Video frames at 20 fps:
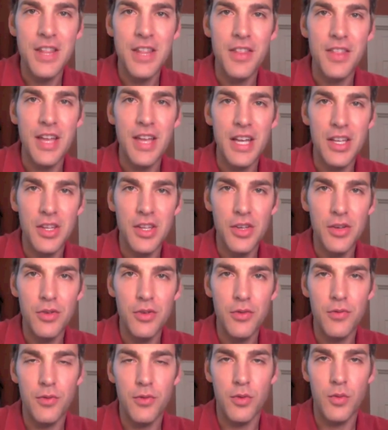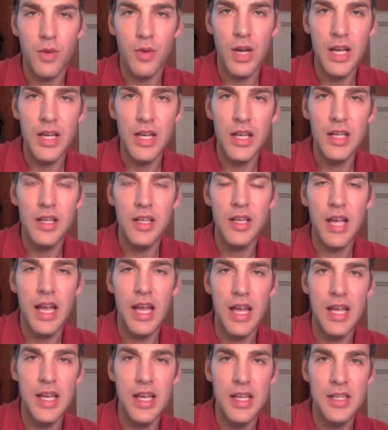Thank you for writing,
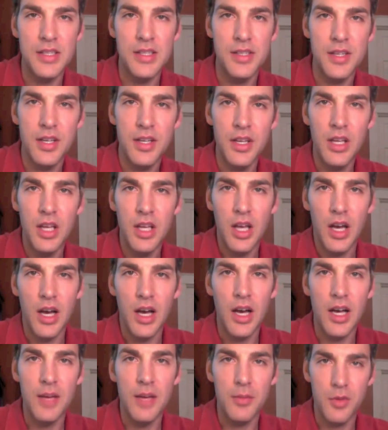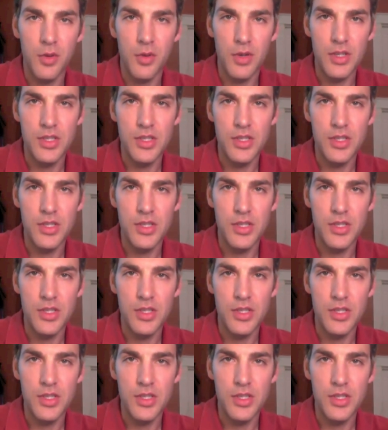and I am going